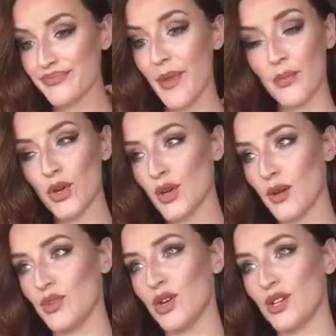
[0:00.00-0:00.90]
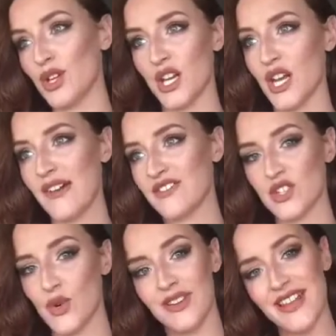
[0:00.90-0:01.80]
I'm not, I'm not good enough to
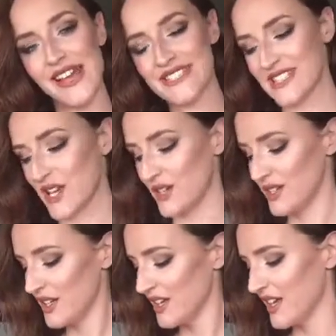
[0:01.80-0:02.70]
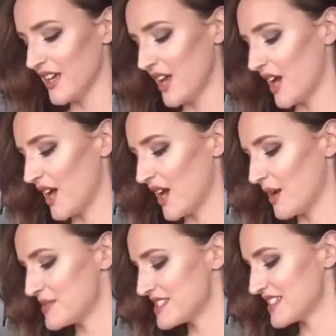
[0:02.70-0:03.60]
call it that. So
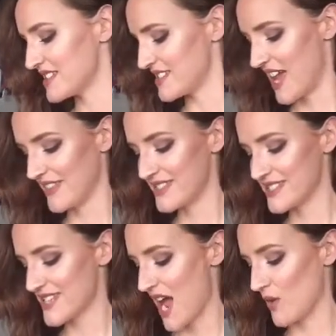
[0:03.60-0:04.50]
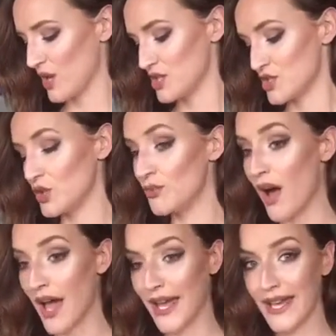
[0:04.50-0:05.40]
I'm just going to say this is how I do
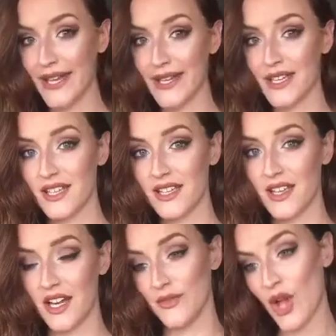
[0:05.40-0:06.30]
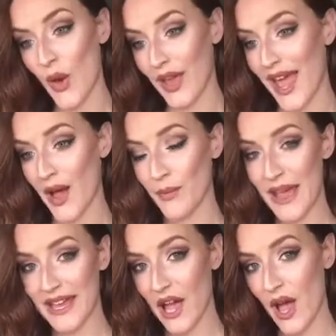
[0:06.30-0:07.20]
my kind of going out
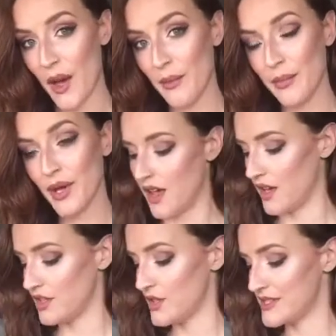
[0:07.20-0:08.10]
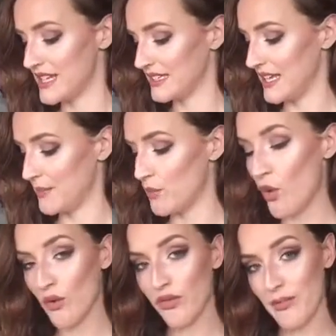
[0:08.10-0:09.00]
makeup uh, using the
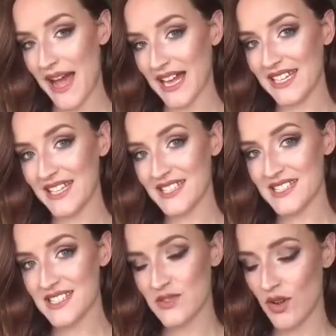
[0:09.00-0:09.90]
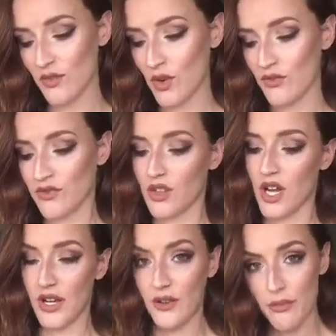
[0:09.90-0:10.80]
Morphe palette. So I've gone for a
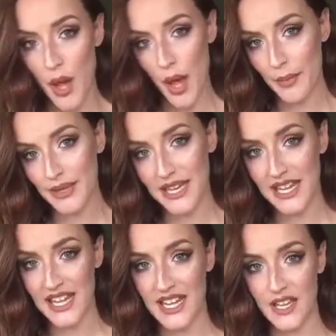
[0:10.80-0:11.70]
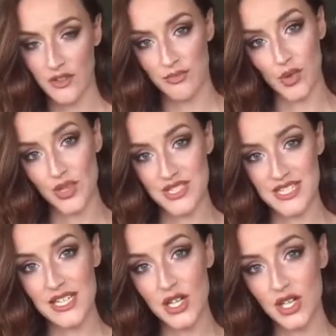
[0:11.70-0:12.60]
kind of purply, kind of
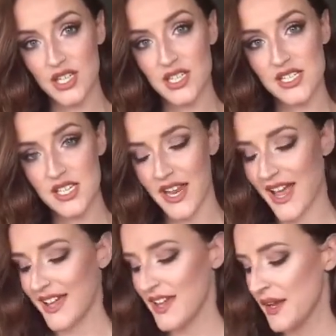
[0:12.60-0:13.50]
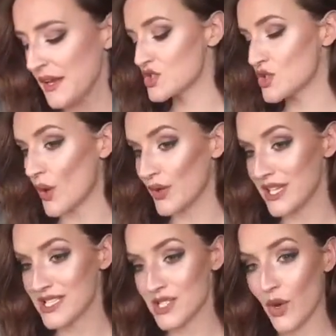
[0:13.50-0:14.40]
bronzy look today. Sorry
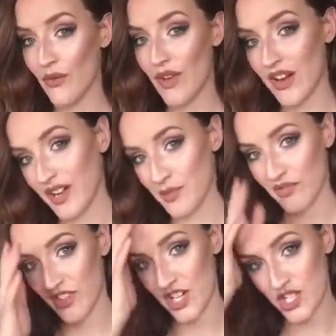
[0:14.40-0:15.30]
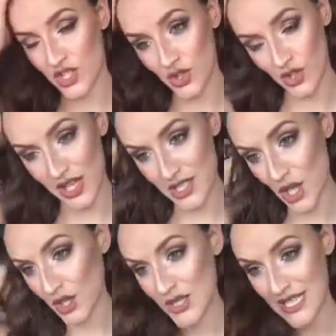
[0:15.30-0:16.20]
it's not very professional, I
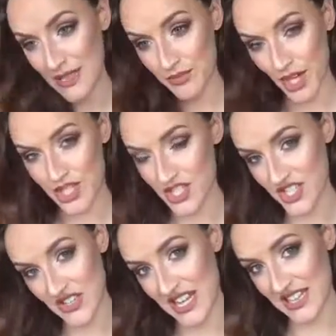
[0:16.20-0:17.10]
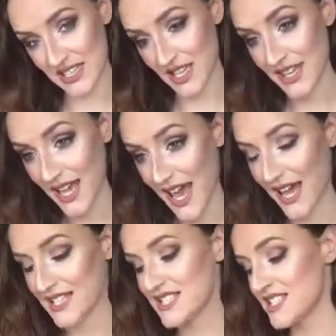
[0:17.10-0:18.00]
don't use any brushes or anything like
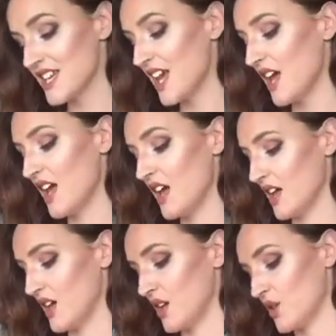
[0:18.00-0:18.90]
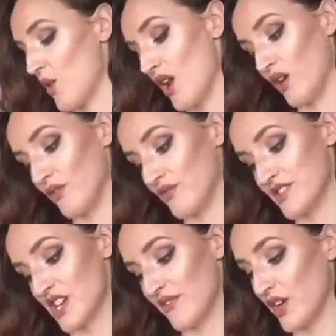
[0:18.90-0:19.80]
that quite a lot of
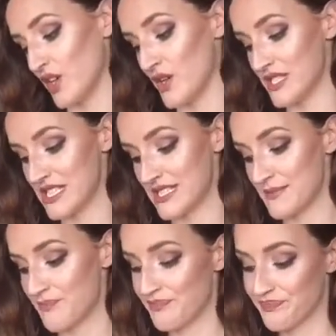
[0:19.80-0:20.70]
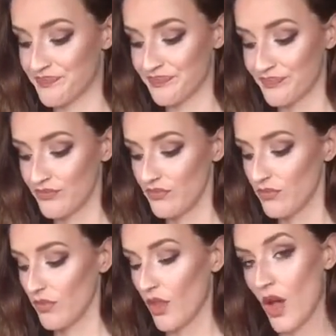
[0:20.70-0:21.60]
stuff I use is
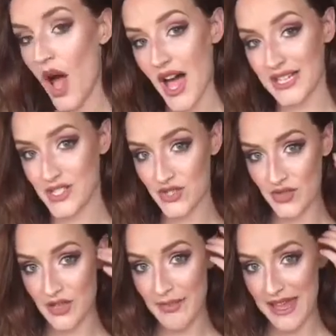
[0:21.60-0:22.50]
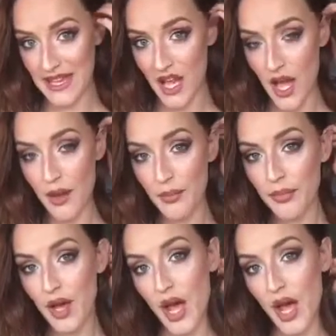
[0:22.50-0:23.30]
high street makeup.